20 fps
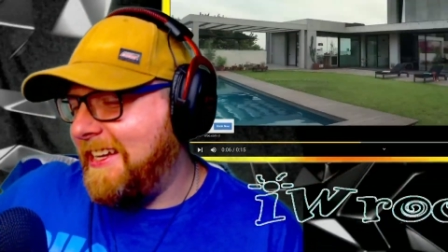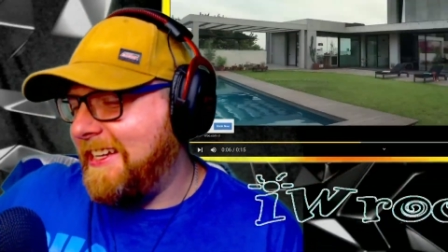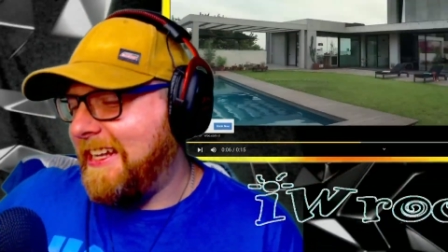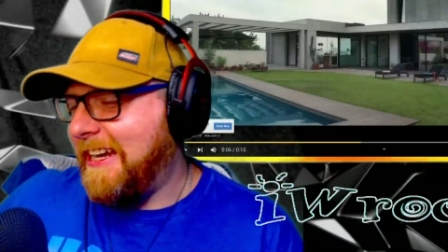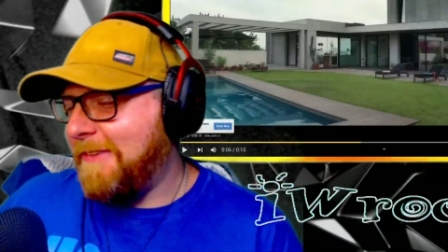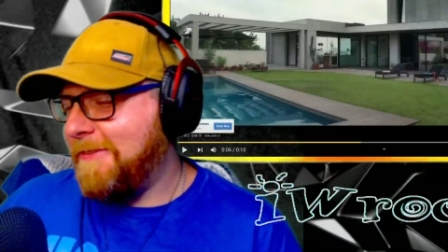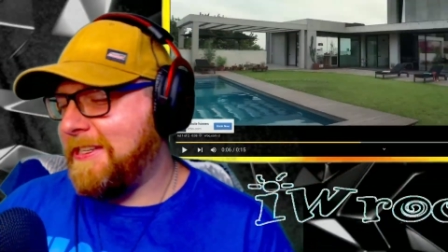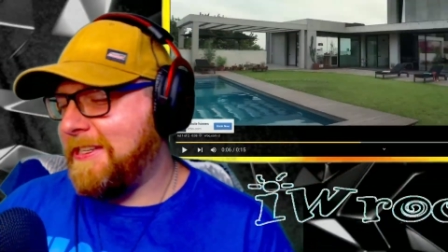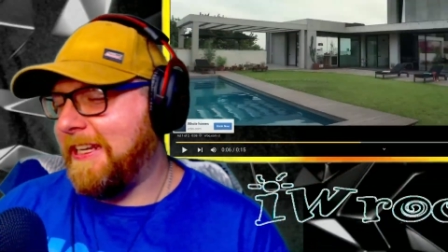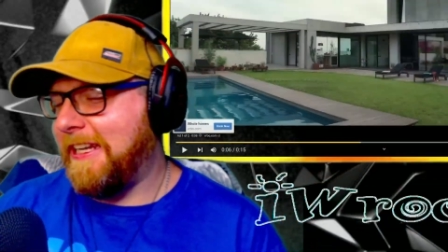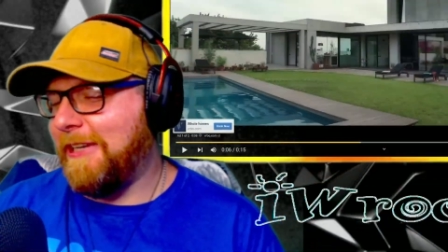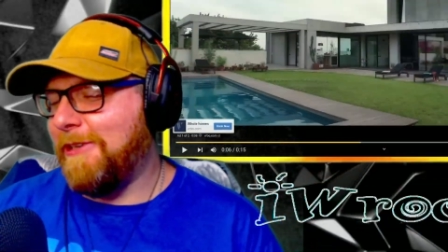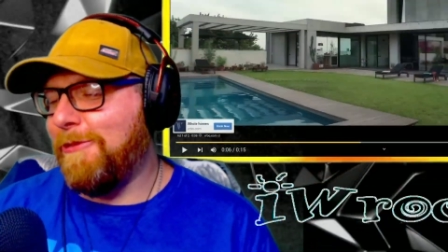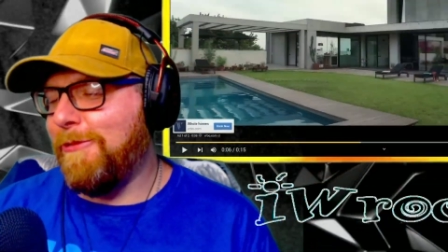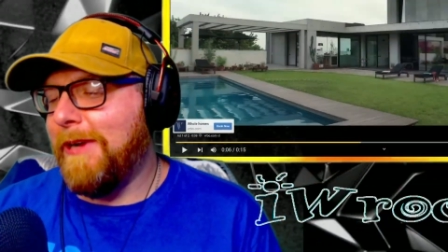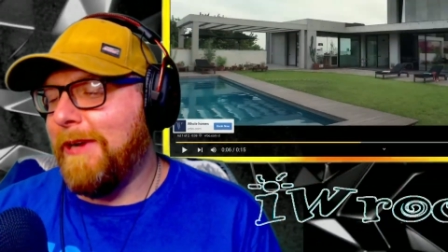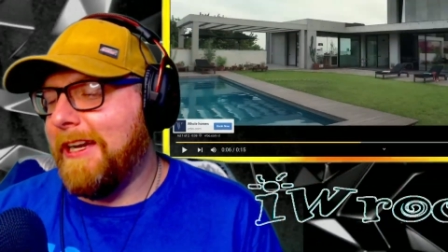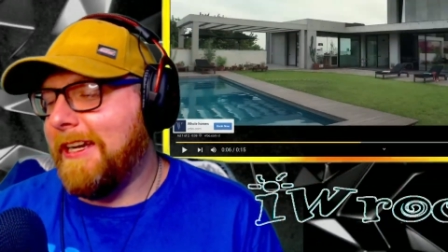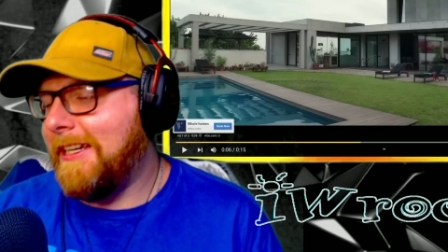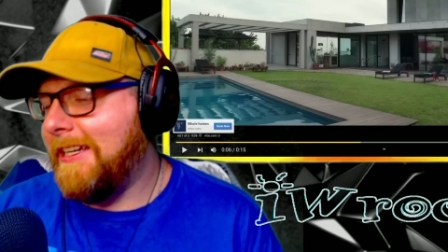That was a
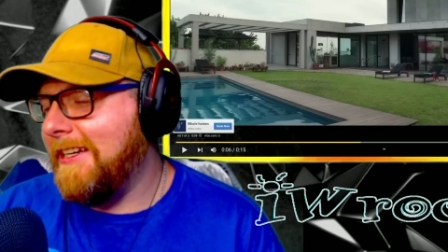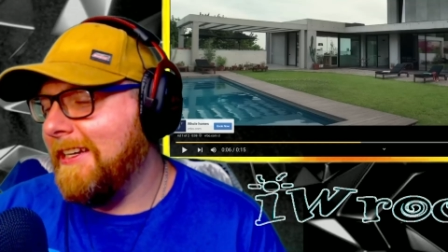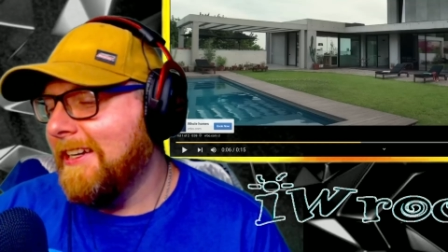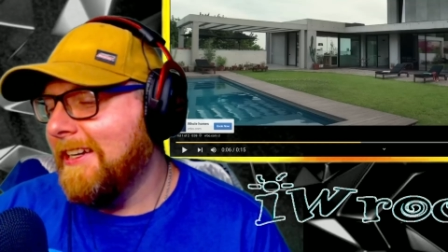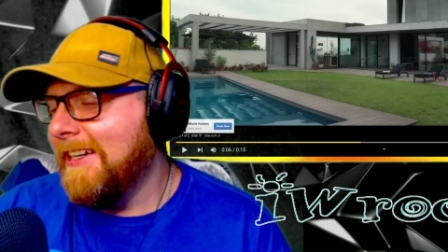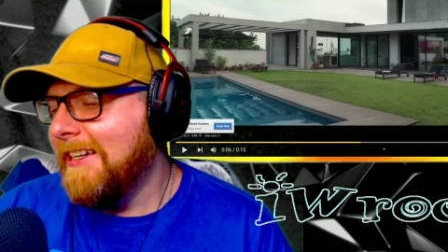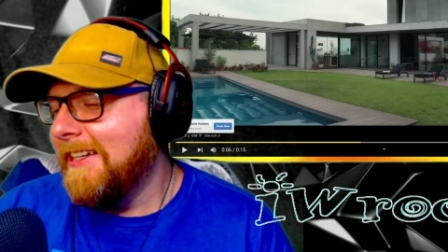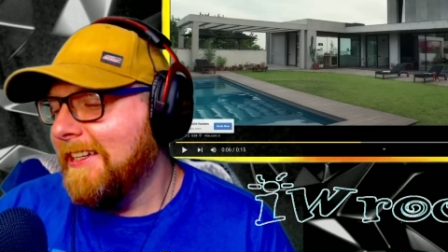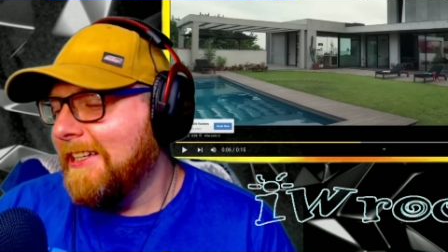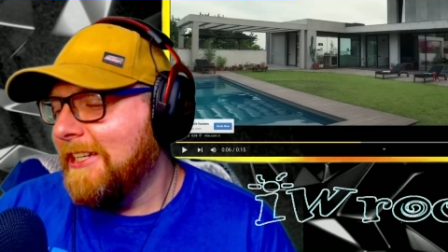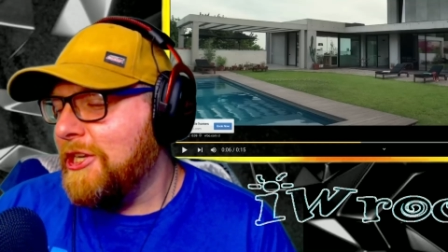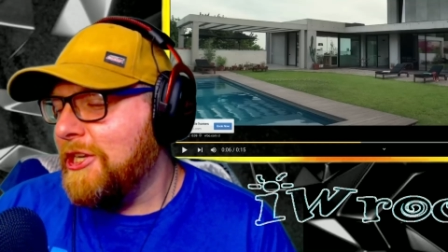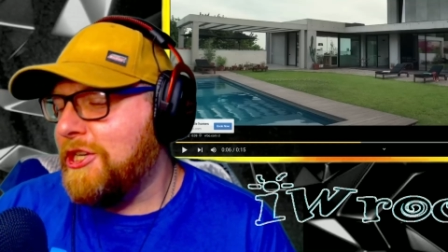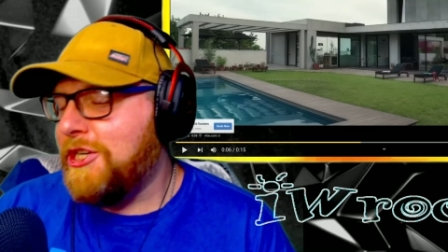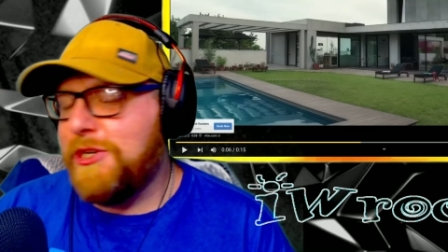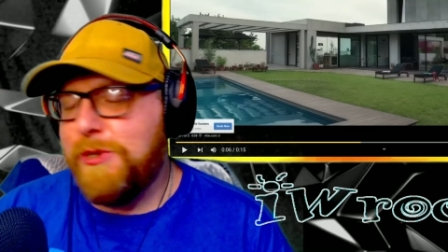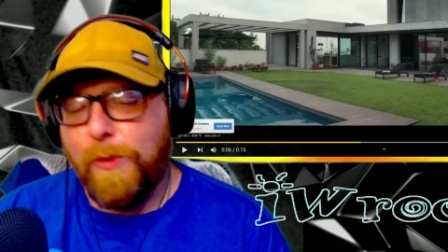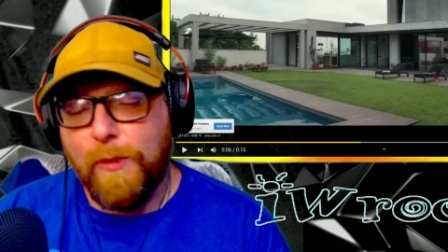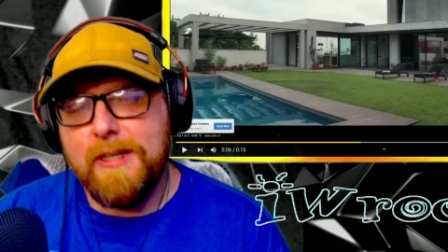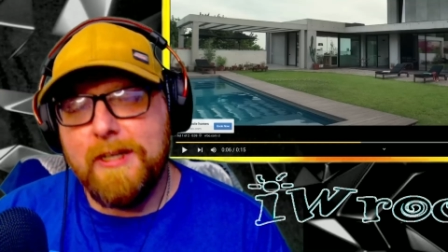quick,
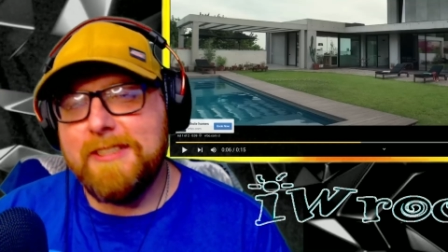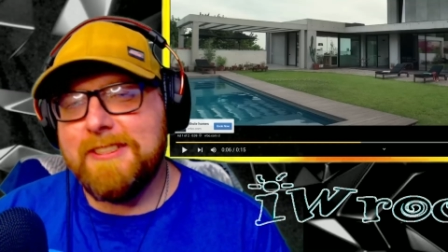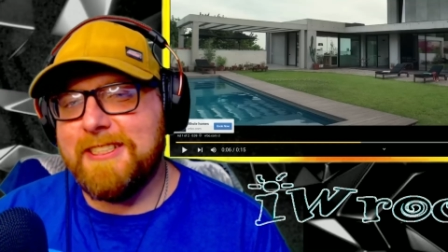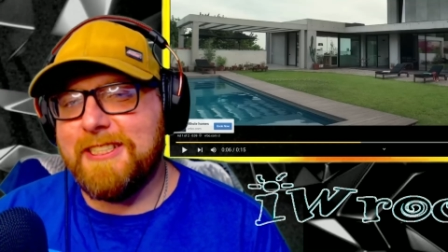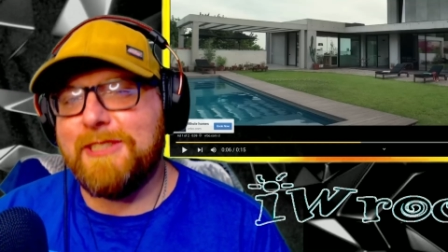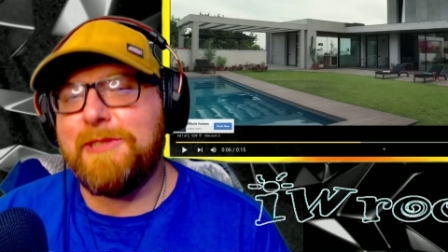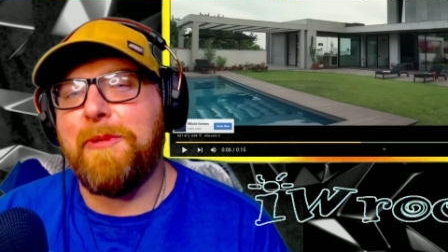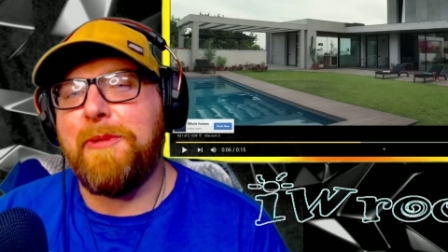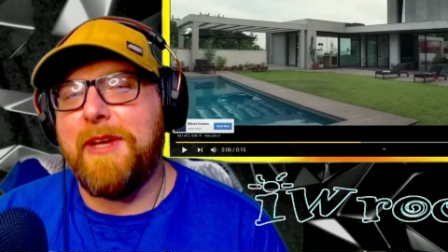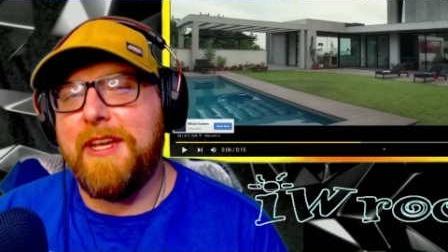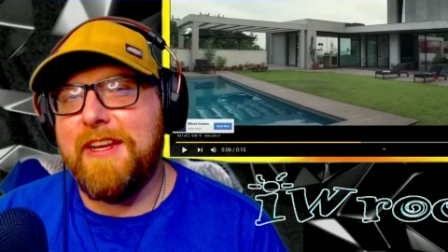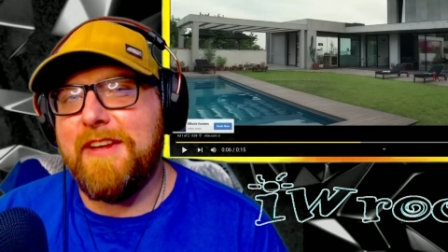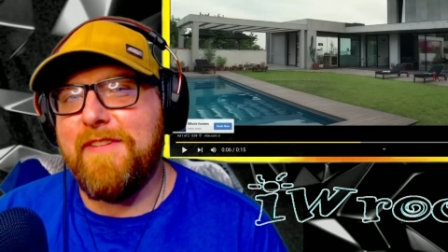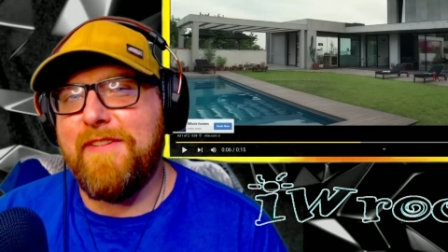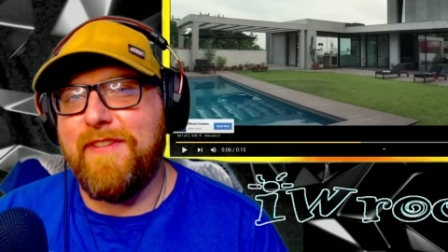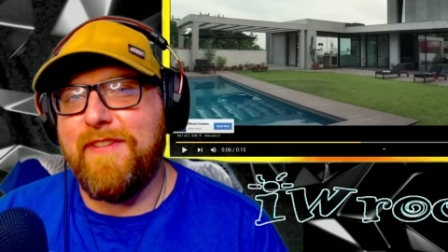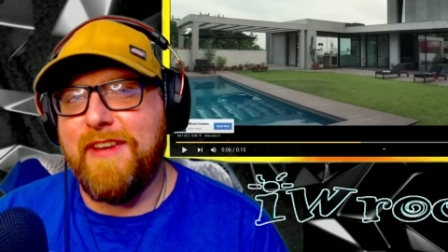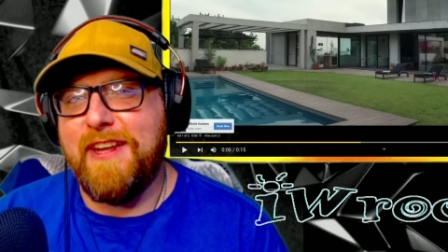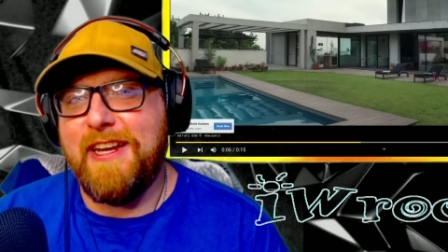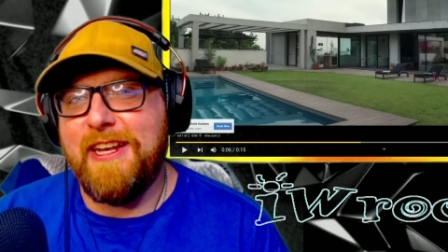short and sweet
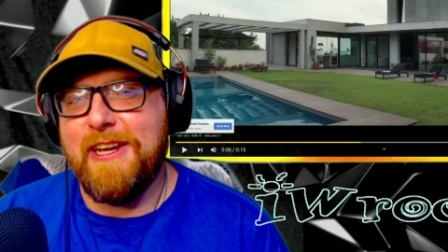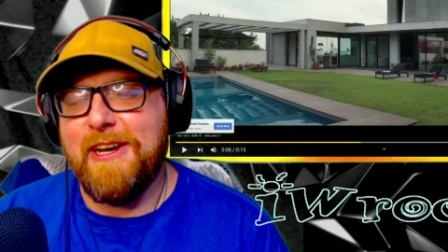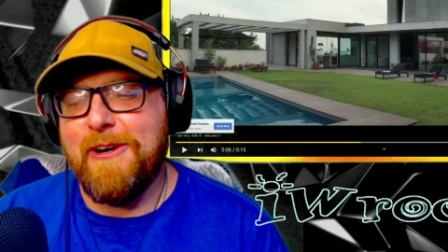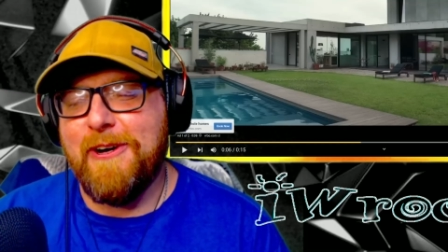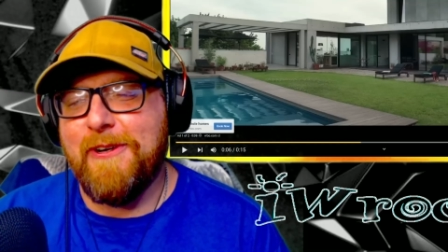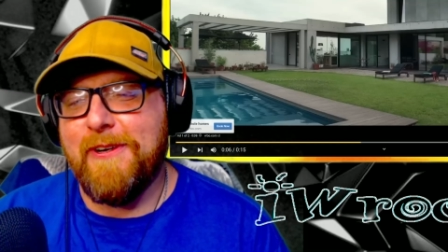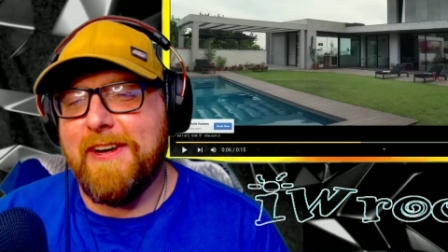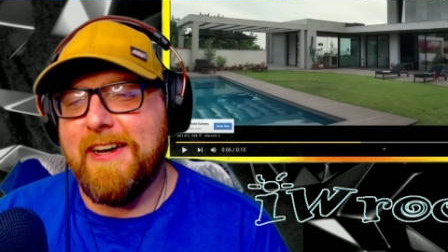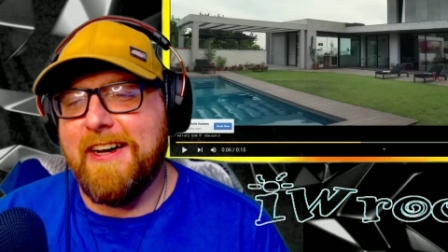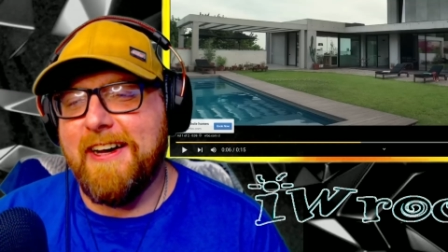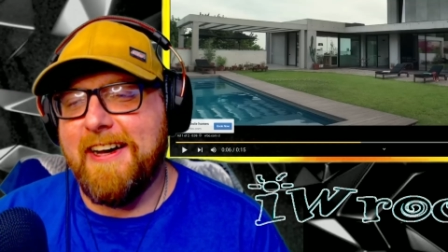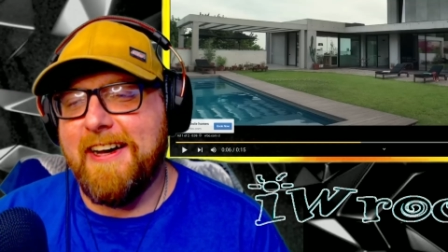video